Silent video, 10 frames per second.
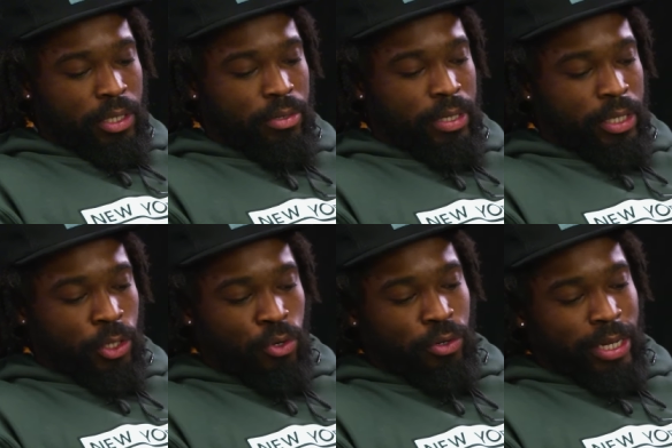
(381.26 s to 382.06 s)
Do you think
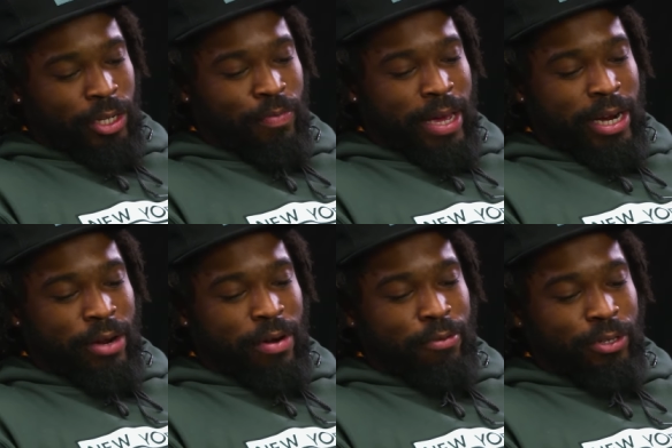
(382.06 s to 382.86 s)
it's cool that
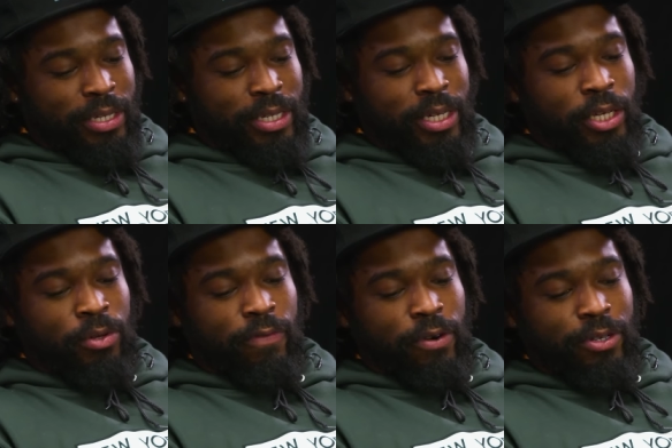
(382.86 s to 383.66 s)
humanity represents the
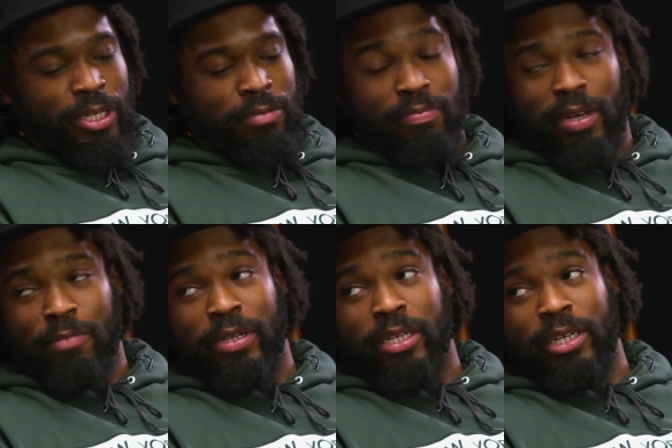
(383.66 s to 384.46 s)
universe's
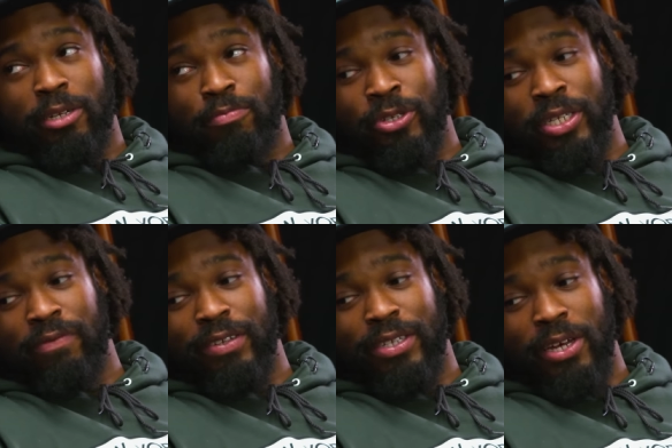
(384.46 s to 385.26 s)
ability to
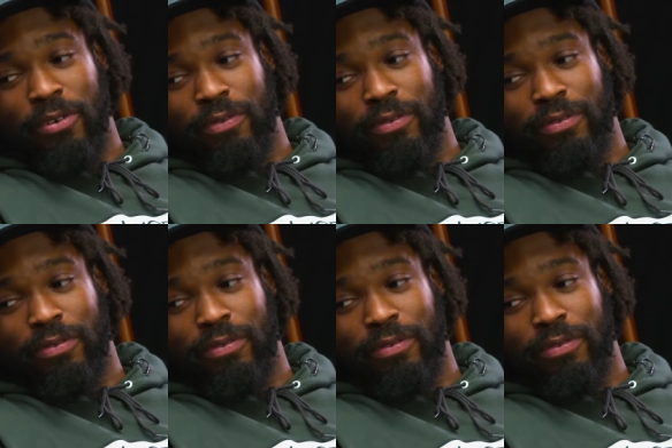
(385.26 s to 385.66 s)
perceive itself?